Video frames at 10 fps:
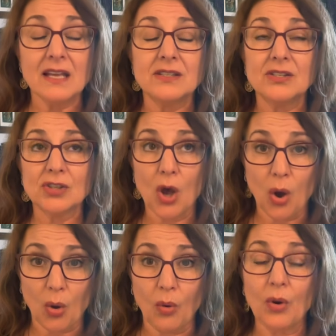
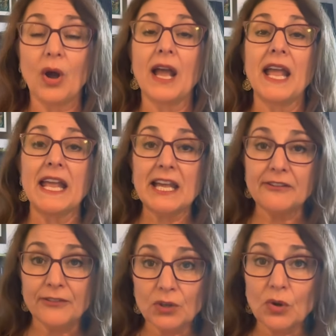So
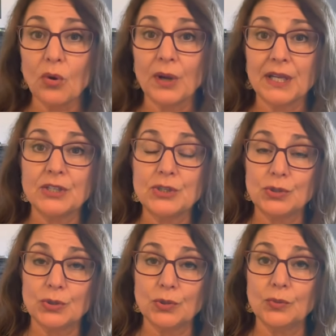if you're going
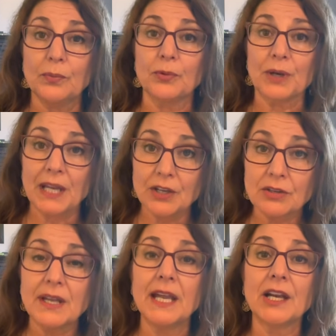to bring your
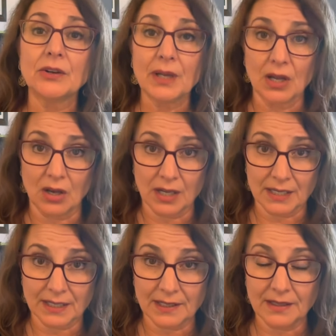
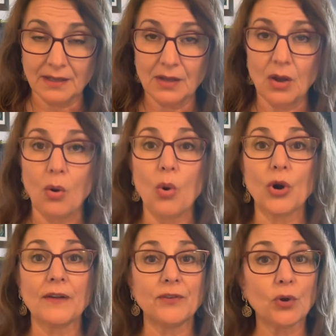carry-on,
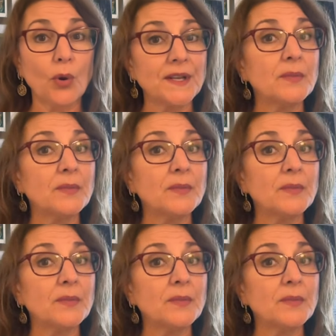or if you're going